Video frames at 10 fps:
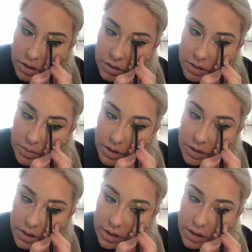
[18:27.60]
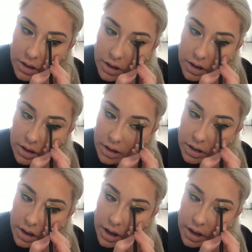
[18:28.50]
So I'm just gonna
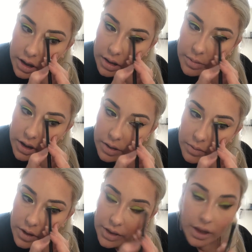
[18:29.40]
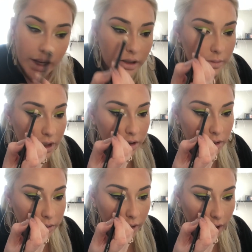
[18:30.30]
clean that up. I don't want that to be
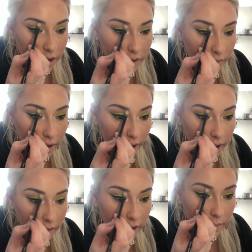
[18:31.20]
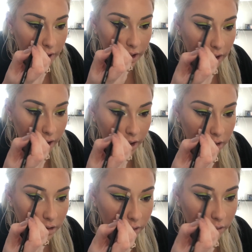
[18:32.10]
too harsh of a cutout at the beginning. I
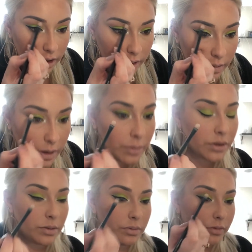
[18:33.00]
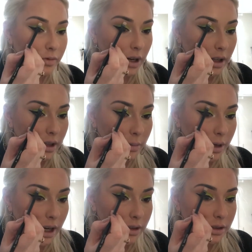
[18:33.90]
don't like when people's front of their
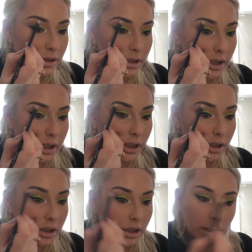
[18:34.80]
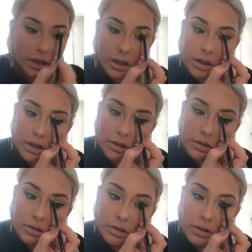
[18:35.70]
brows are like
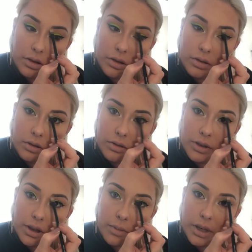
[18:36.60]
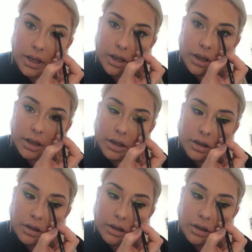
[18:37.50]
overly manicured.